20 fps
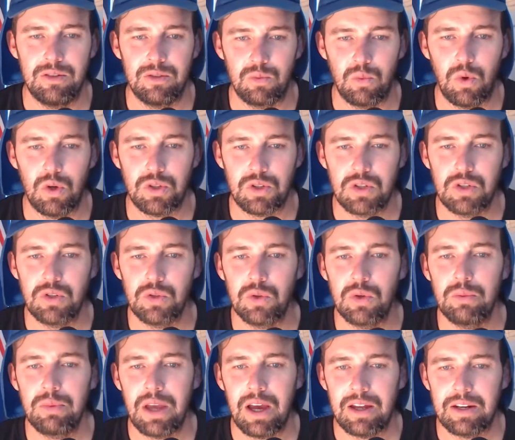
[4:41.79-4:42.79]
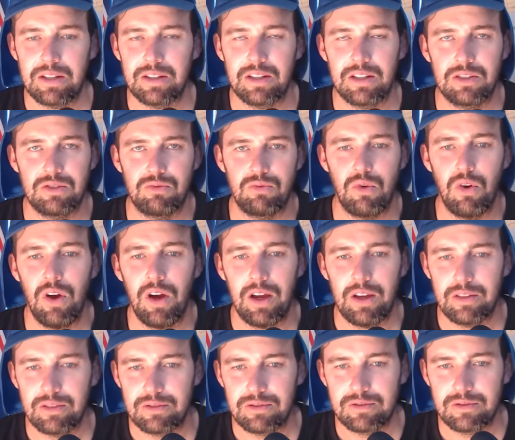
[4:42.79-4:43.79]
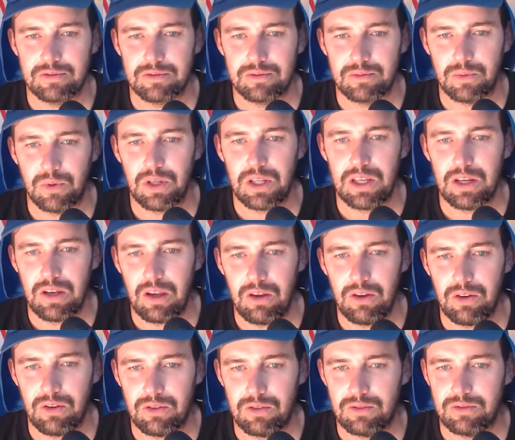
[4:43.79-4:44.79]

what to do about it. That's right. What do you do?